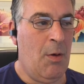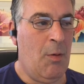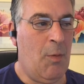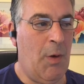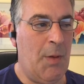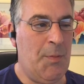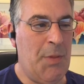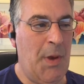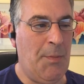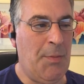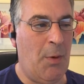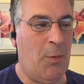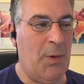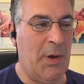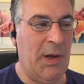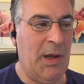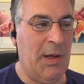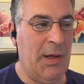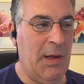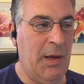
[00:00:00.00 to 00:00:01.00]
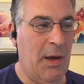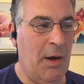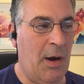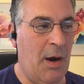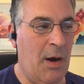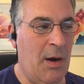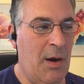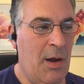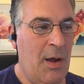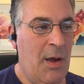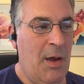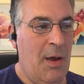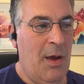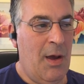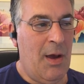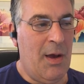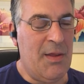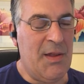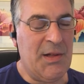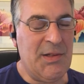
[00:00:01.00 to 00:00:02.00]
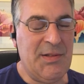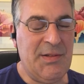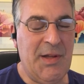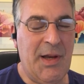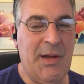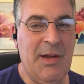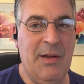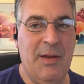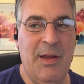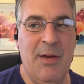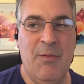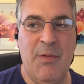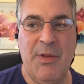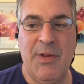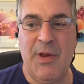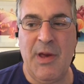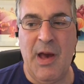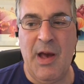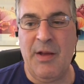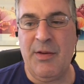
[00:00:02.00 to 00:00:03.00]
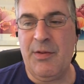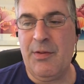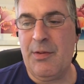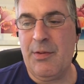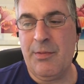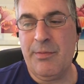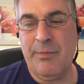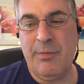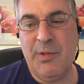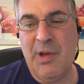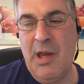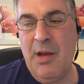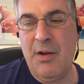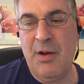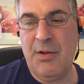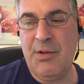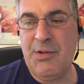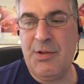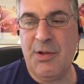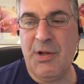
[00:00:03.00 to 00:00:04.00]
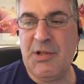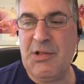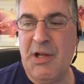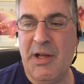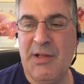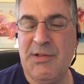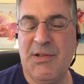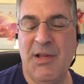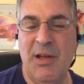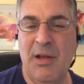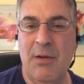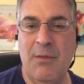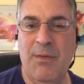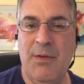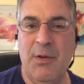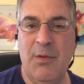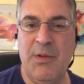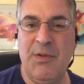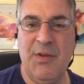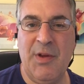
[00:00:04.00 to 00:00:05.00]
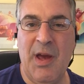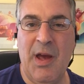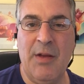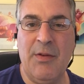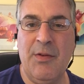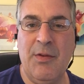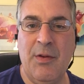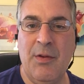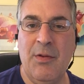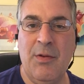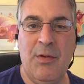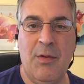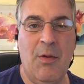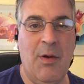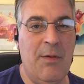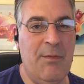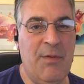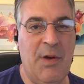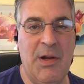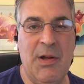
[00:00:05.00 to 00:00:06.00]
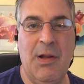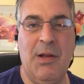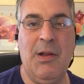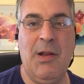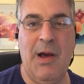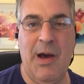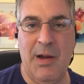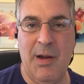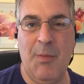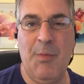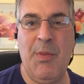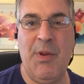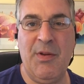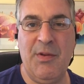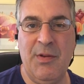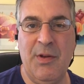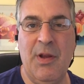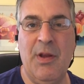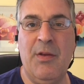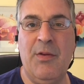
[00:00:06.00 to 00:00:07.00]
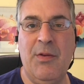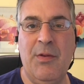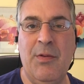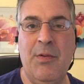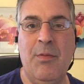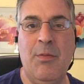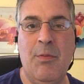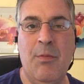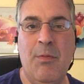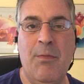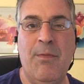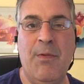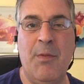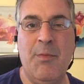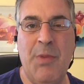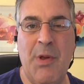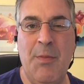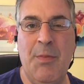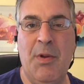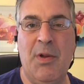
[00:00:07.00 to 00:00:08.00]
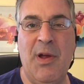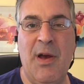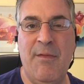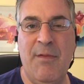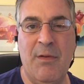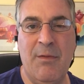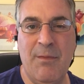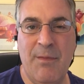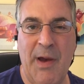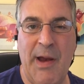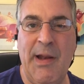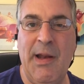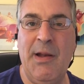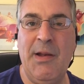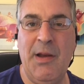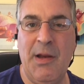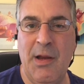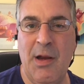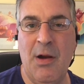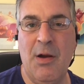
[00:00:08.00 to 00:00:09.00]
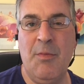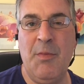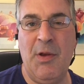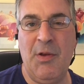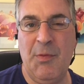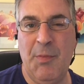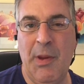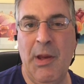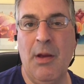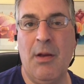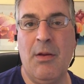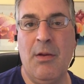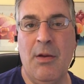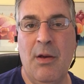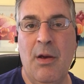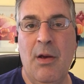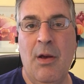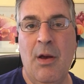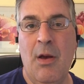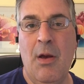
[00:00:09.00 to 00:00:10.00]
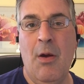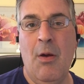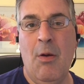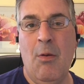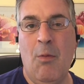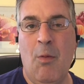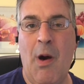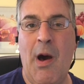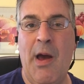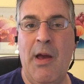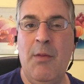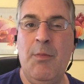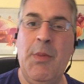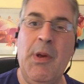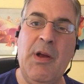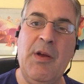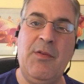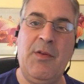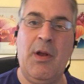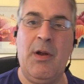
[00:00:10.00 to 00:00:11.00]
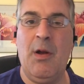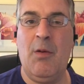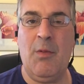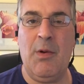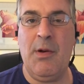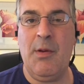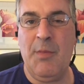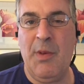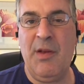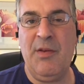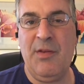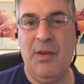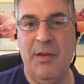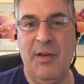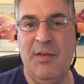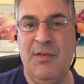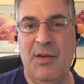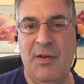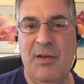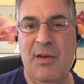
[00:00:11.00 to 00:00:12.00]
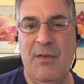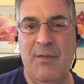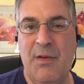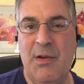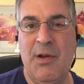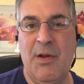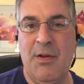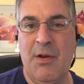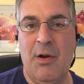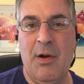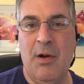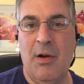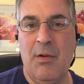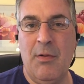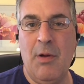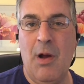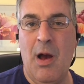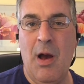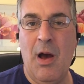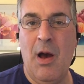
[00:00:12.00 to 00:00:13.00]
what people want to hear. And then secondly, with guests, keynotes are a chance to influence guests. So I've written a lot of business from people I've invited to hear me speak. Why? Because I don't want to be solicitive in other